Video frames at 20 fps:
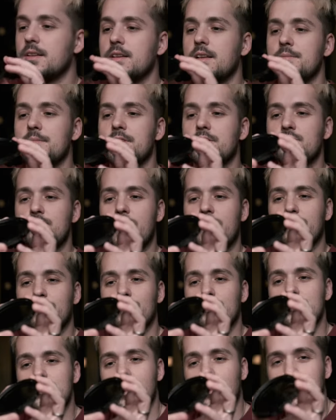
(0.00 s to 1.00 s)
let me try to
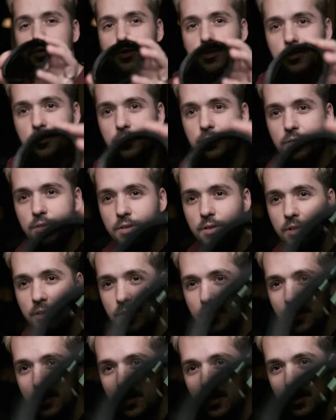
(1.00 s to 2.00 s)
show you.
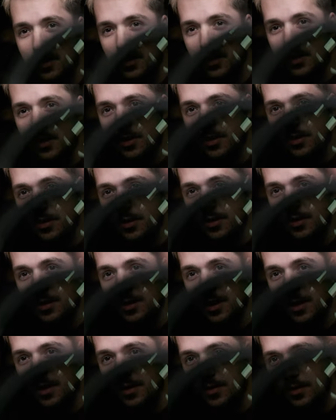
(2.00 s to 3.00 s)

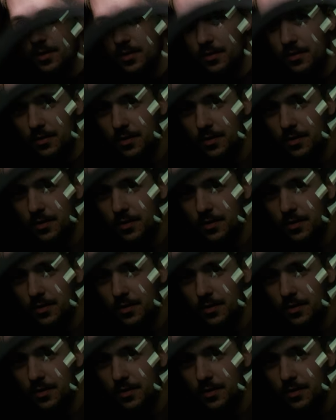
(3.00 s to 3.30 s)
I don't know if